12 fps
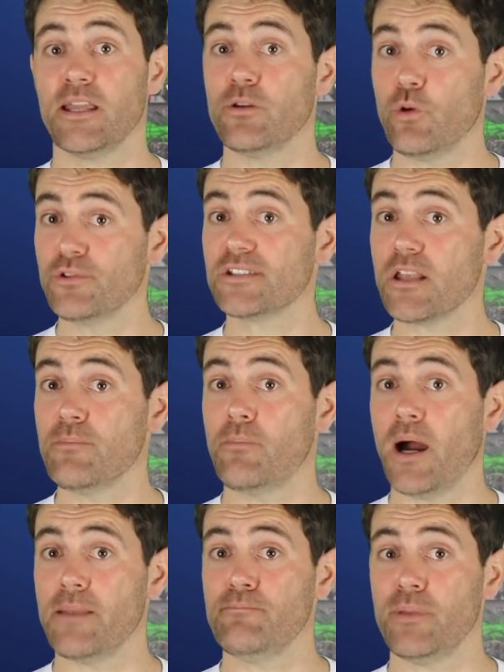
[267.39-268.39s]
can also
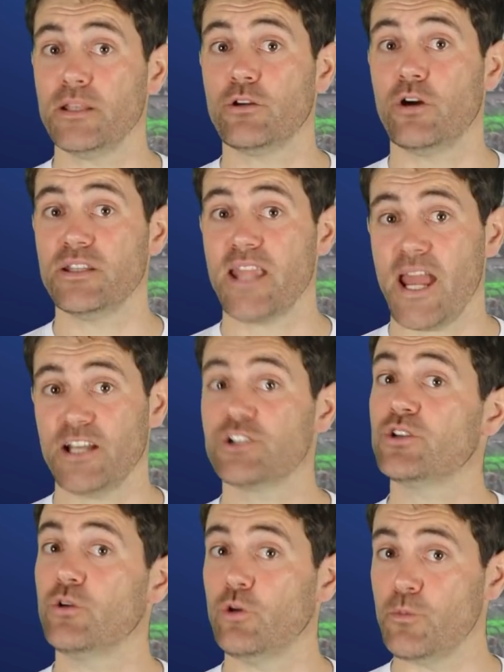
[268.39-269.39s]
mine Bitcoin
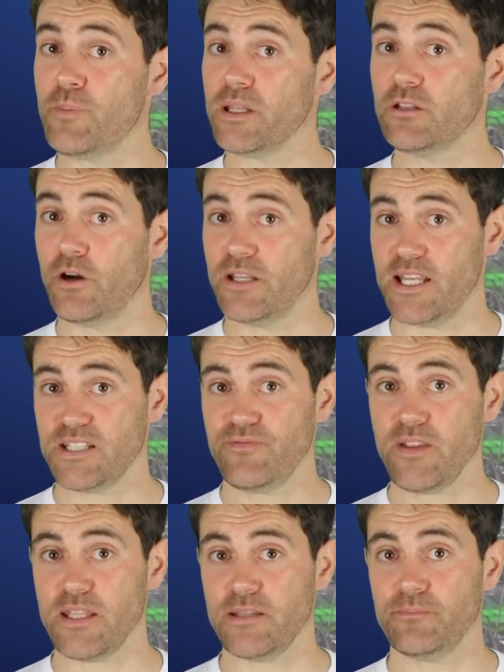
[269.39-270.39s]
Cash or Bitcoin
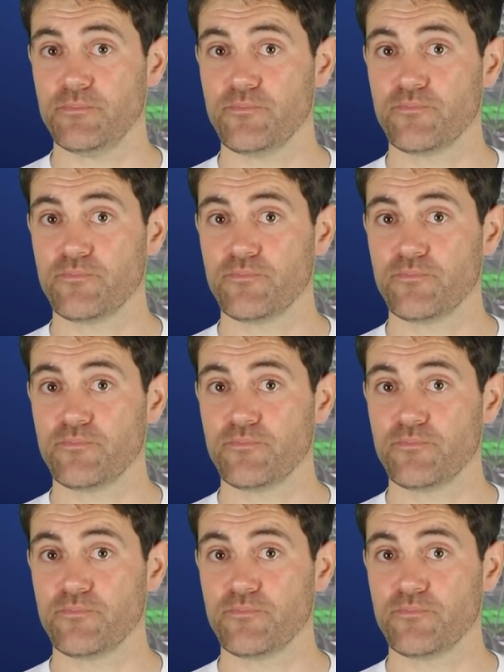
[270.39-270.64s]
SV.